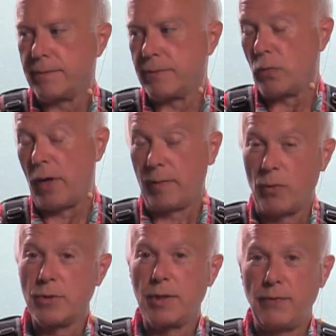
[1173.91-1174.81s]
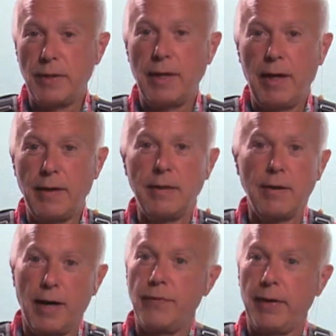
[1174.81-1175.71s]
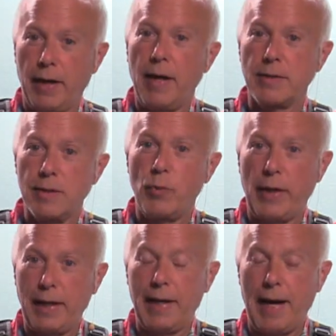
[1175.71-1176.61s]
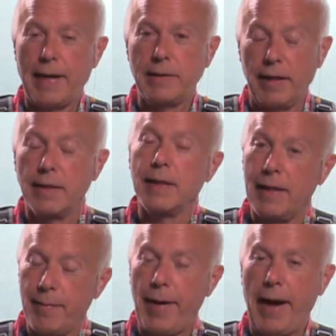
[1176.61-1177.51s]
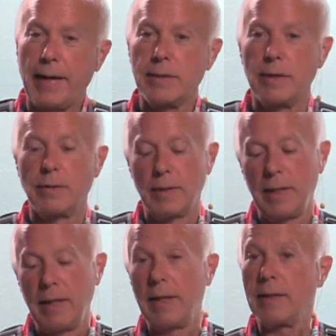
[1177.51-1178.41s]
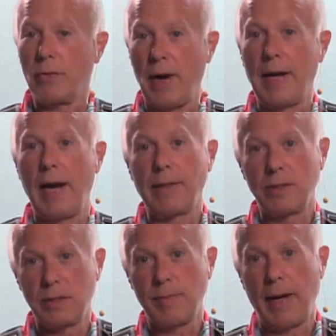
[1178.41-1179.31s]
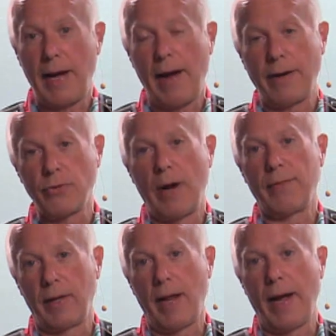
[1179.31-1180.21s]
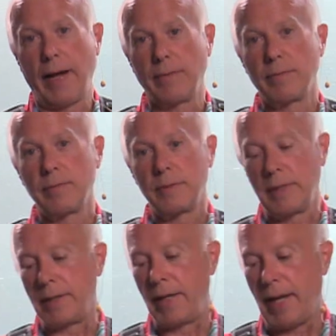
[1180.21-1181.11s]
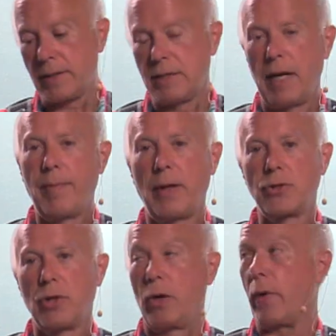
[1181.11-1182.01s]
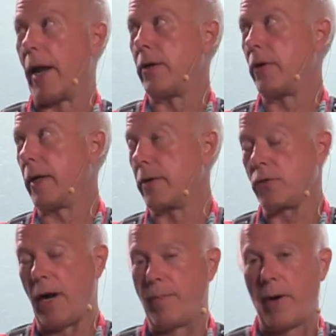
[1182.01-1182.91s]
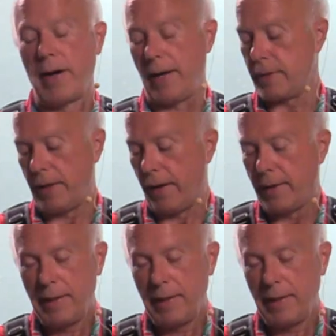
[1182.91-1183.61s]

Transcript: more stuff you carry, you got to figure out some way to get it out there and get it back. So right now, this is about how I travel light. In the next step, I'll show you what I do to get a tripod out there.